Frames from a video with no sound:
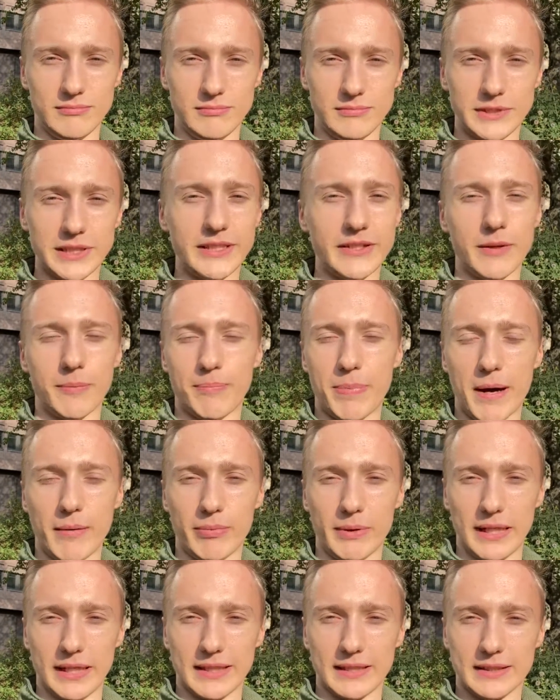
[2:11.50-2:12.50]
in the
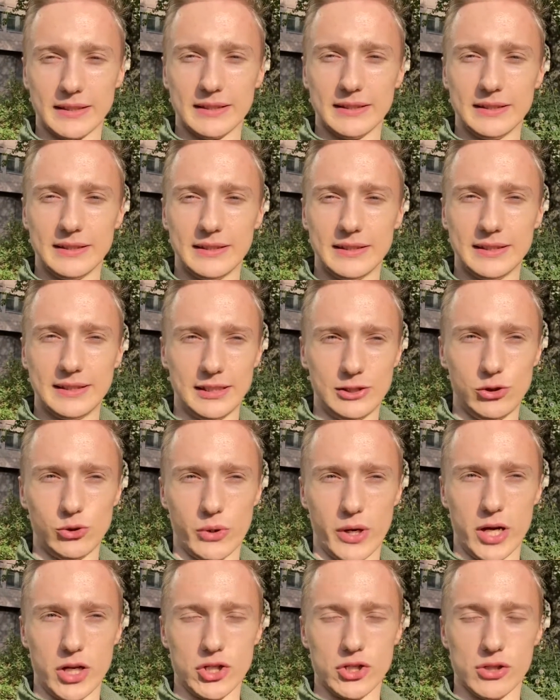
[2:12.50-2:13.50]
public
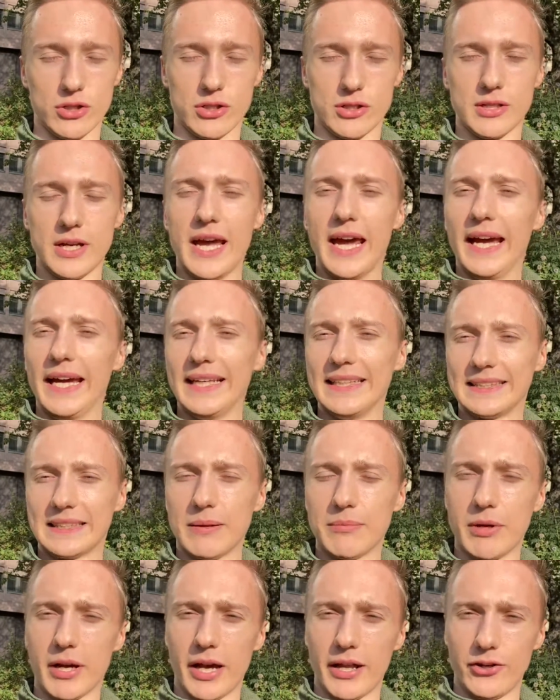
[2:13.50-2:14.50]
situations? In
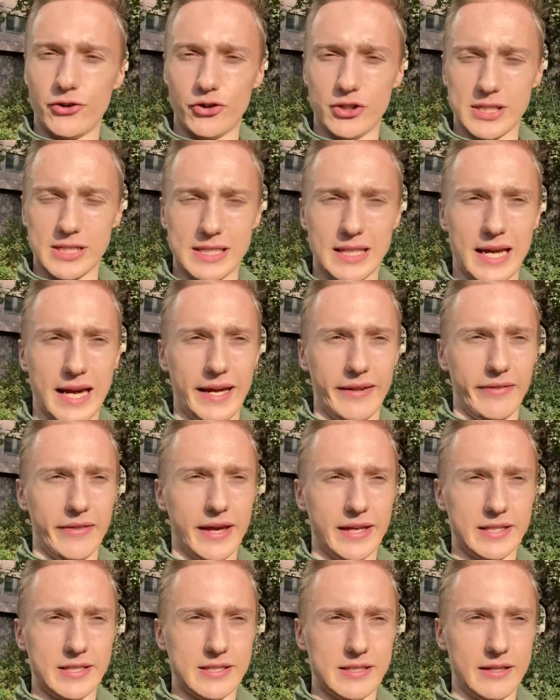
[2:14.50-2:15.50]
some countries like
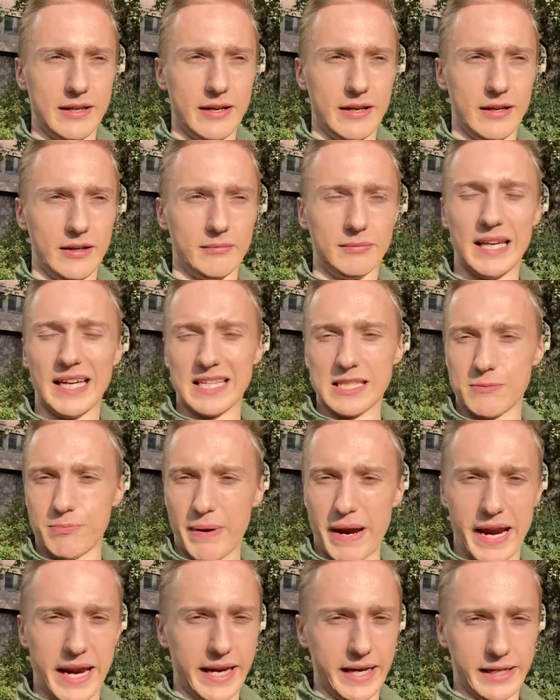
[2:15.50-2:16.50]
that, like
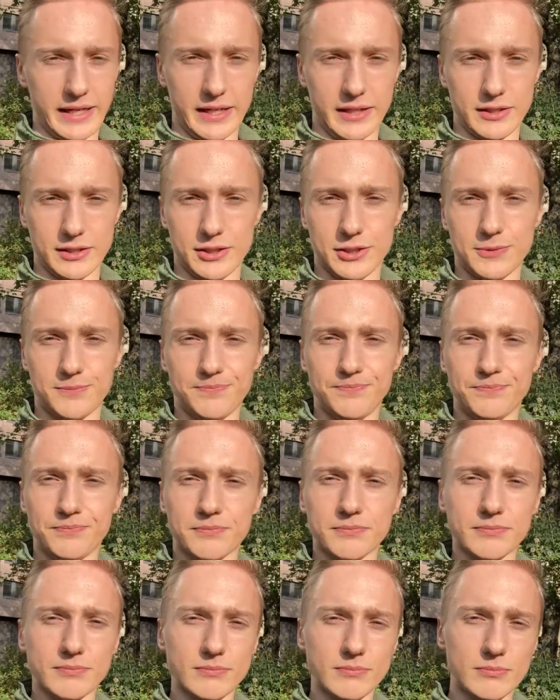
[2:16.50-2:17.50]
Spain and
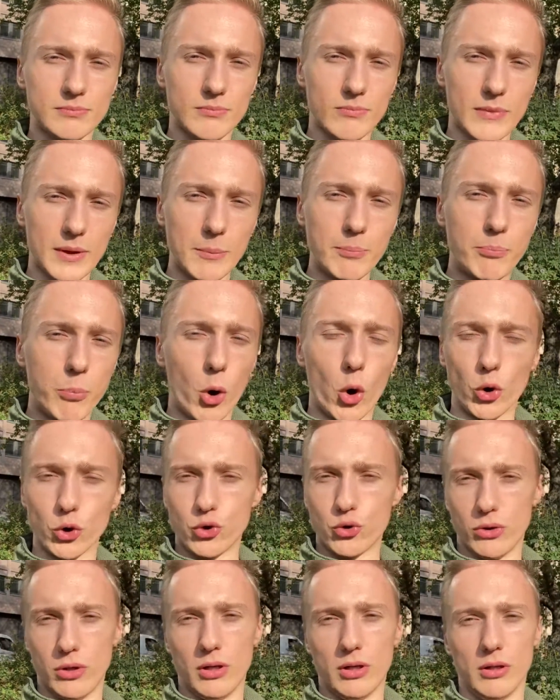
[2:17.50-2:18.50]

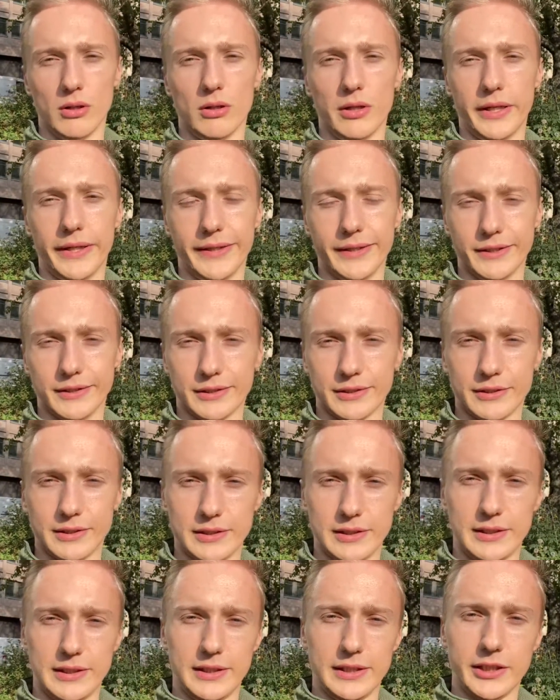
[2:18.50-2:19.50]
Portugal and
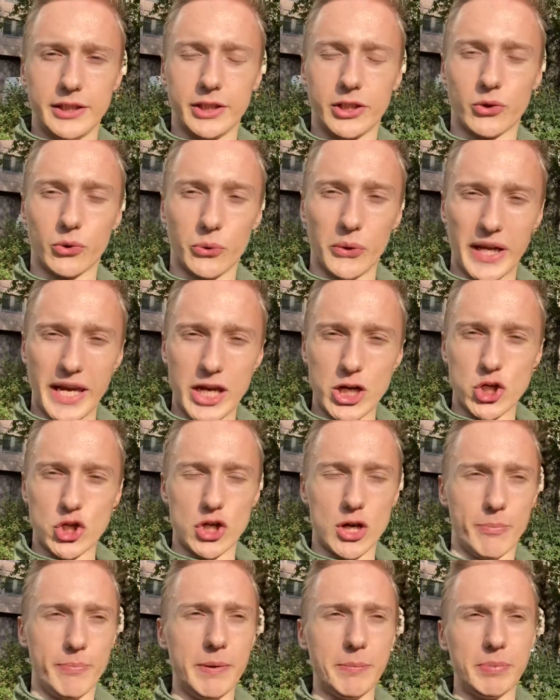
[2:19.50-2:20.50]

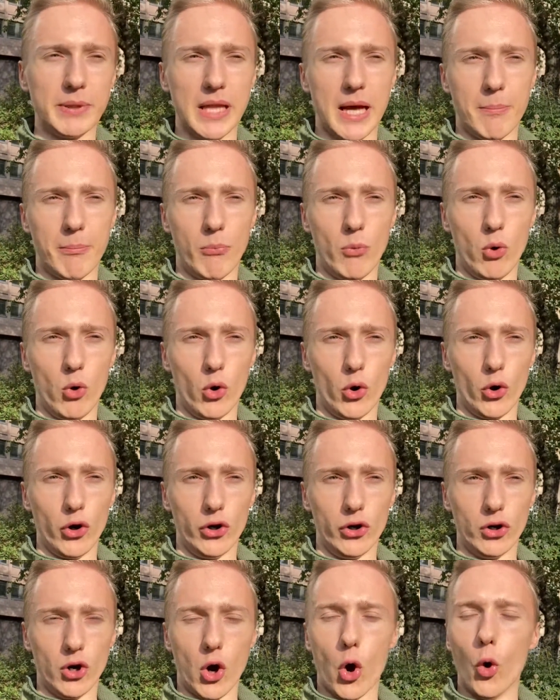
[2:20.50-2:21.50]
Croatia, people are
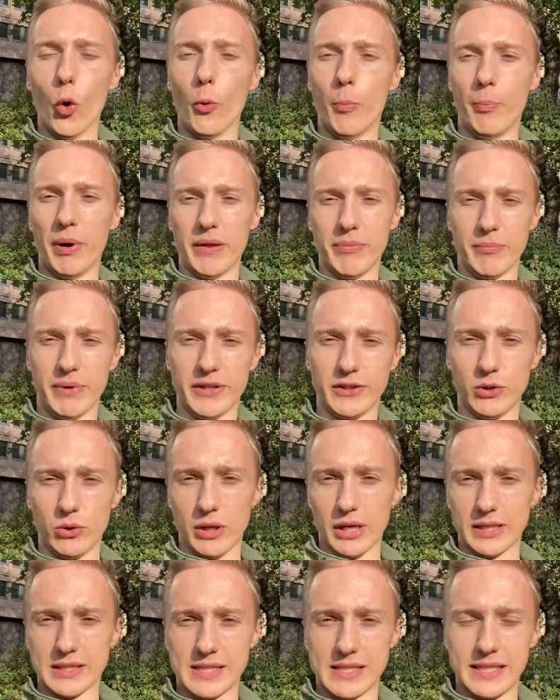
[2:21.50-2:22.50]
more open, but you
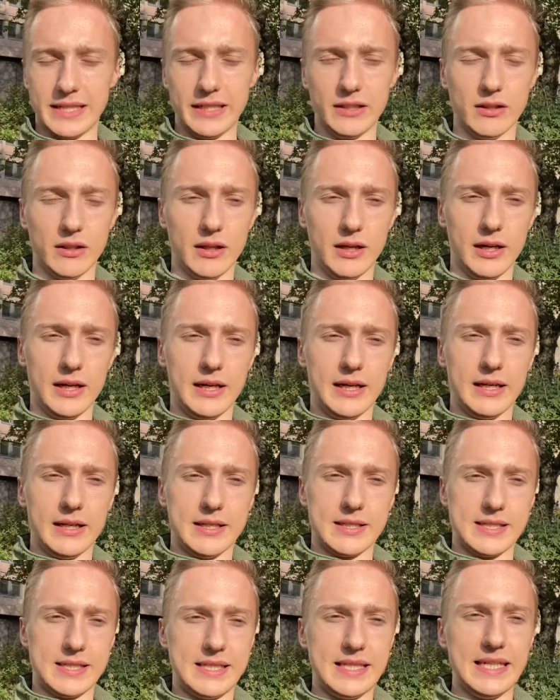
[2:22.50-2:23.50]
can still
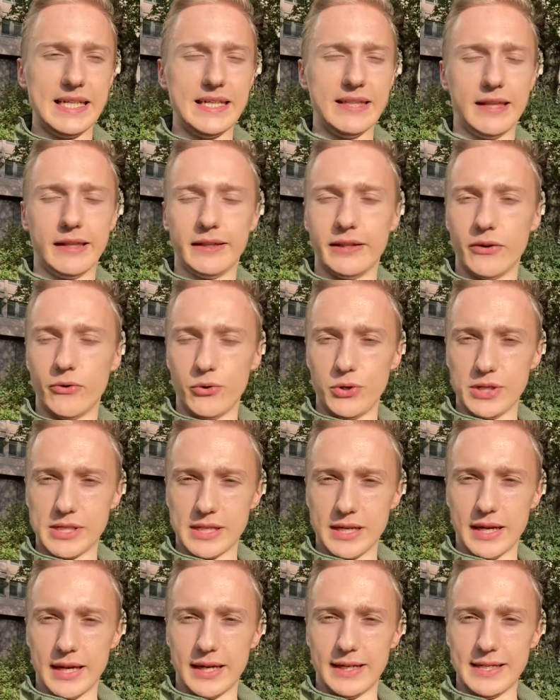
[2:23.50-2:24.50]
see that there is
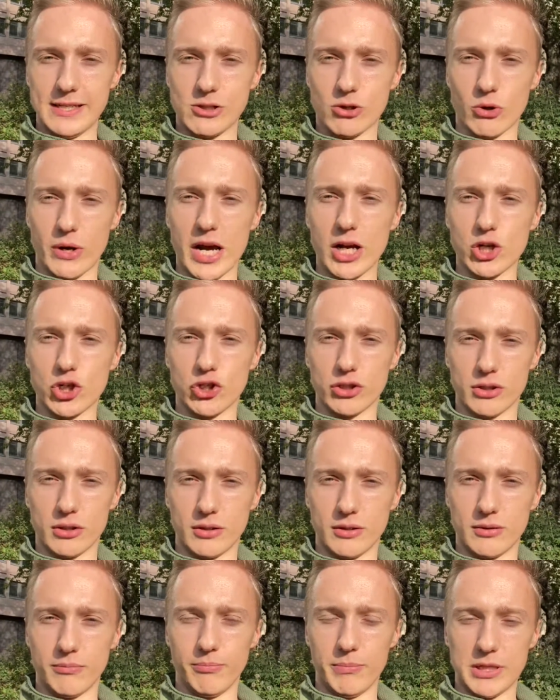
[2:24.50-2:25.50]
a disconnection
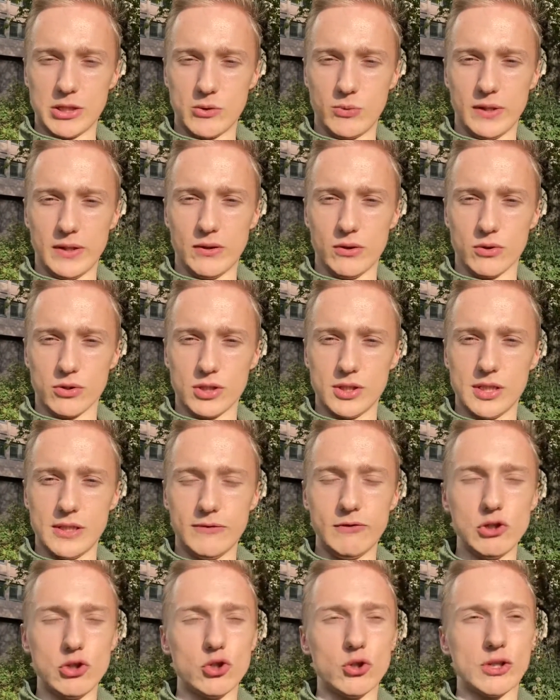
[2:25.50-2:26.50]
between those
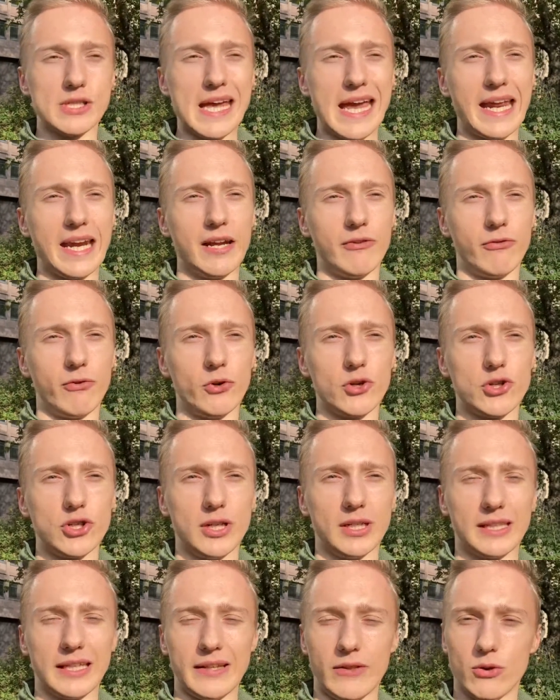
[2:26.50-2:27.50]
individuals, and
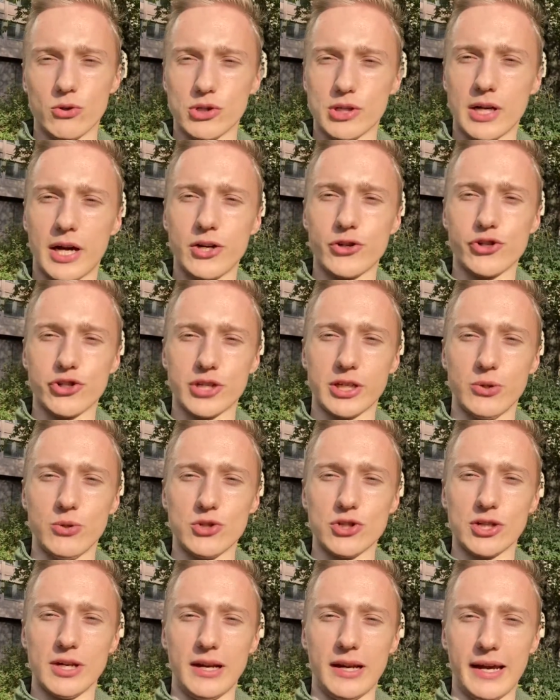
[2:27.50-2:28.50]
unfortunately those countries are
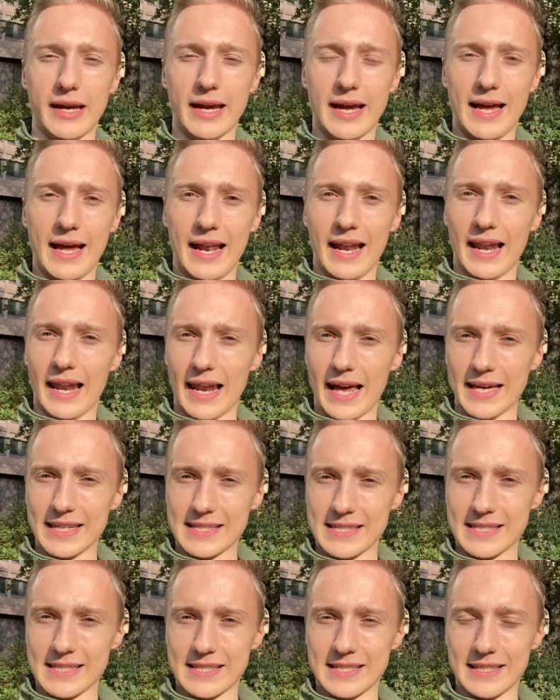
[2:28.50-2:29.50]
usually
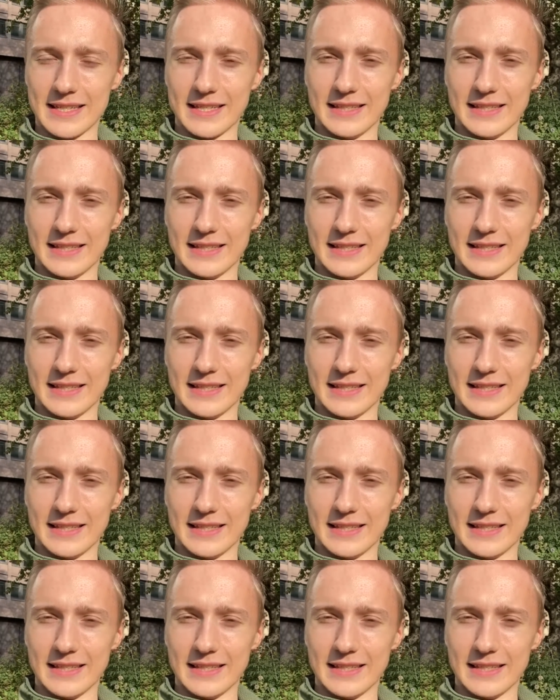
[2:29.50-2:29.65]
less